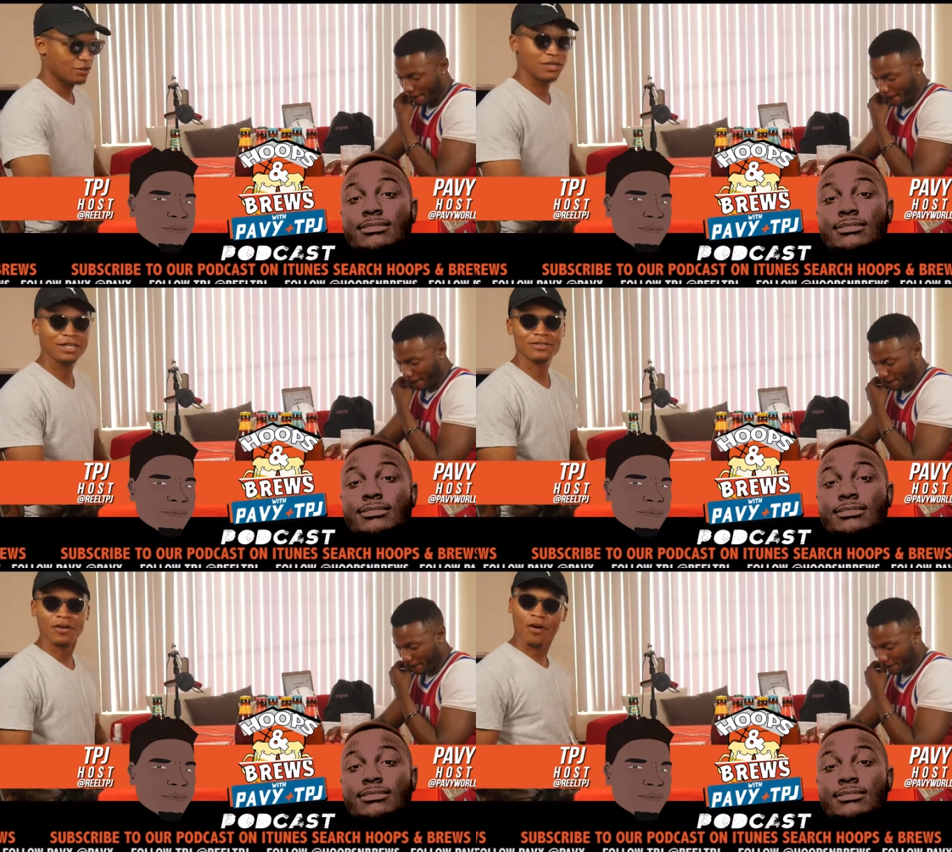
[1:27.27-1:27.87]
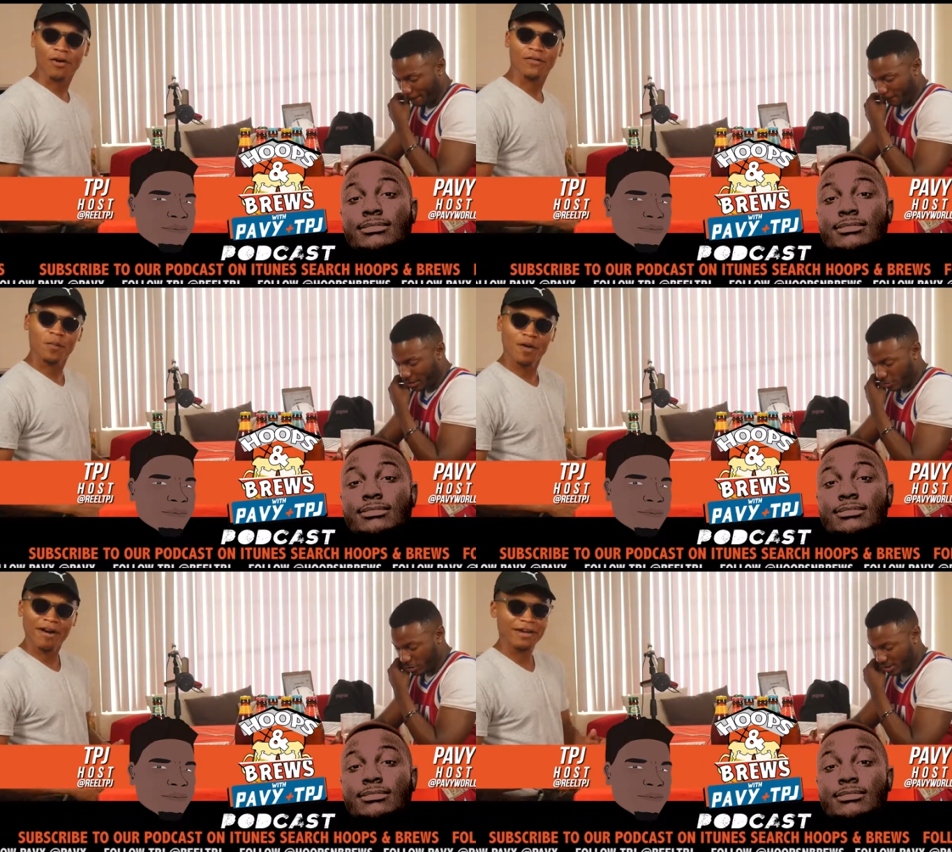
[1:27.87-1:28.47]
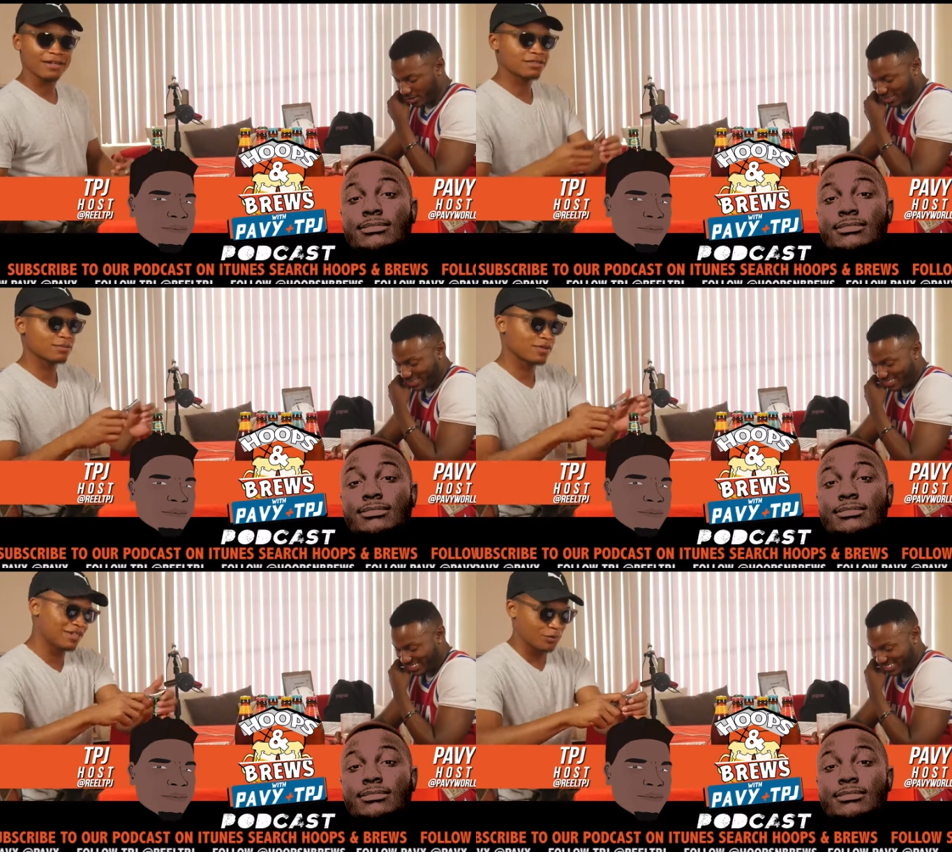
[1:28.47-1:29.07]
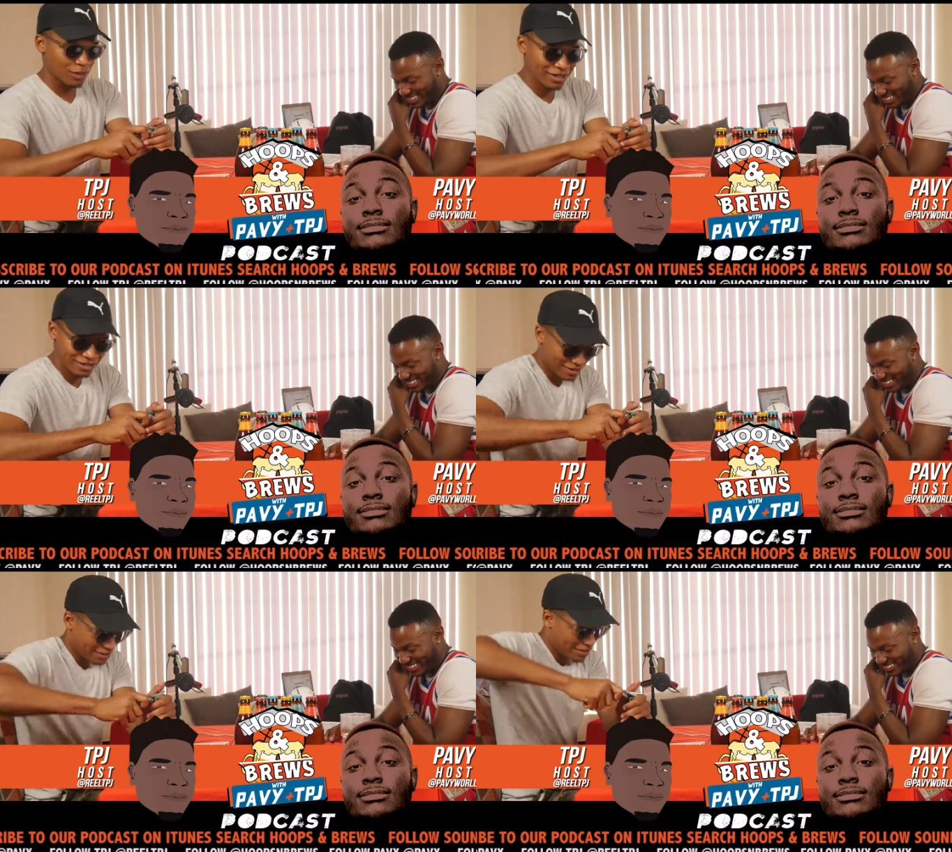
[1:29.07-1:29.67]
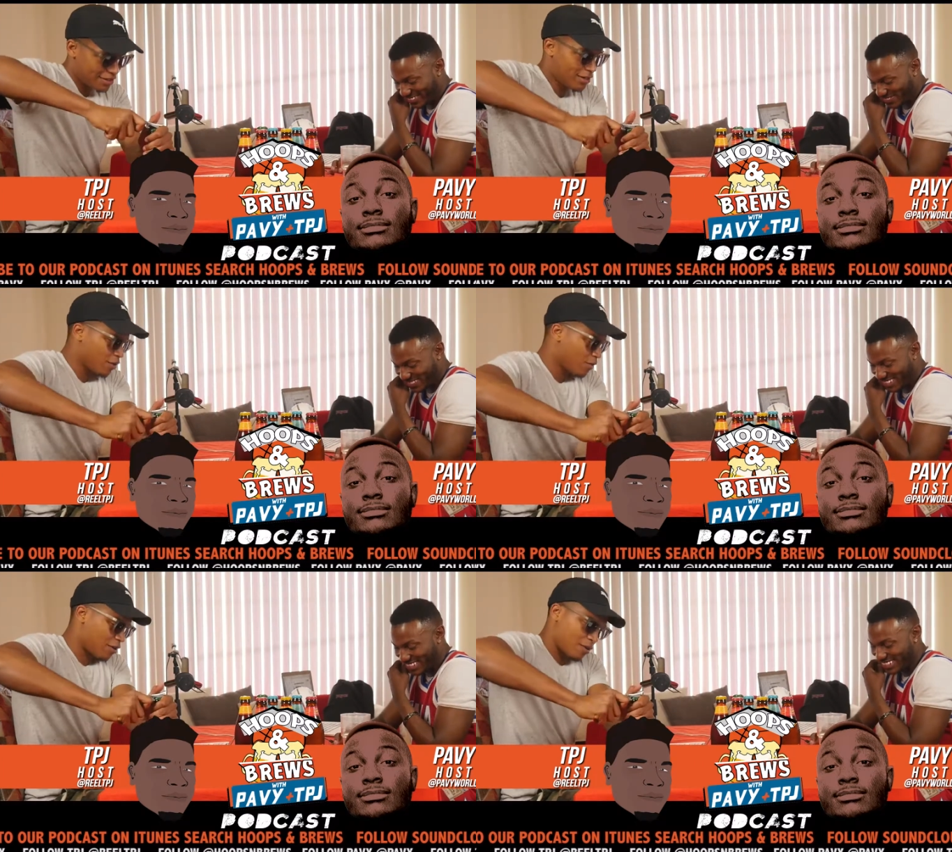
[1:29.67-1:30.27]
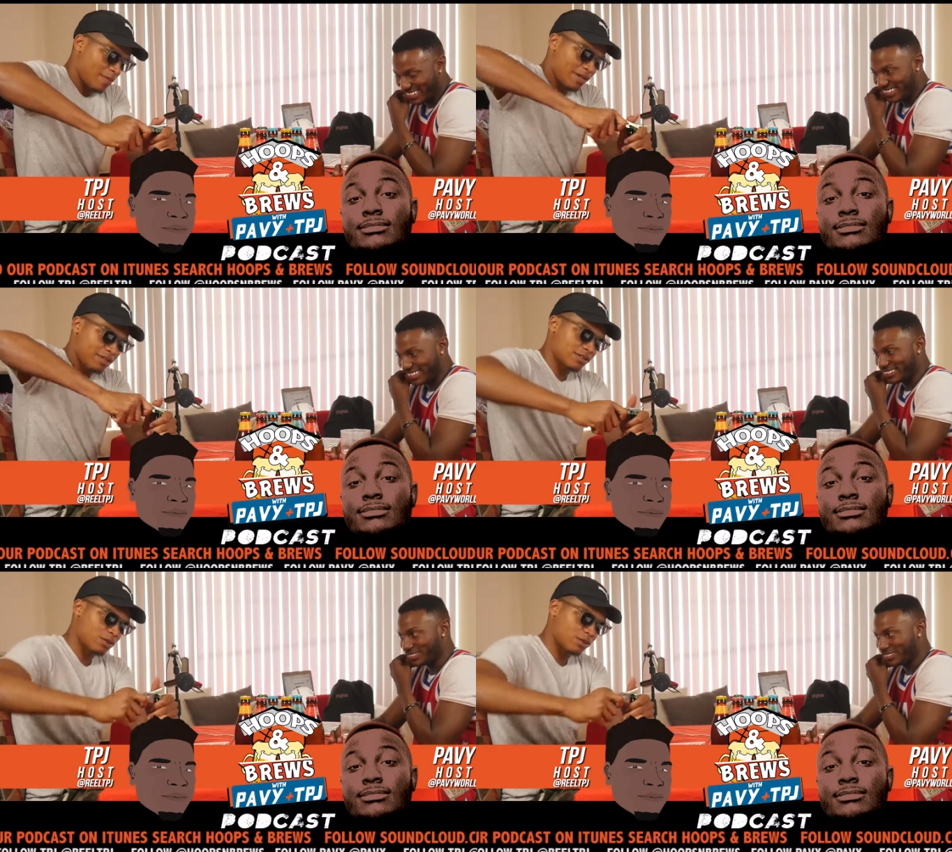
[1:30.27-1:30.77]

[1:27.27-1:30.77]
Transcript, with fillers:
Speaker 1: These are the breaks. But anyway, welcome, man. This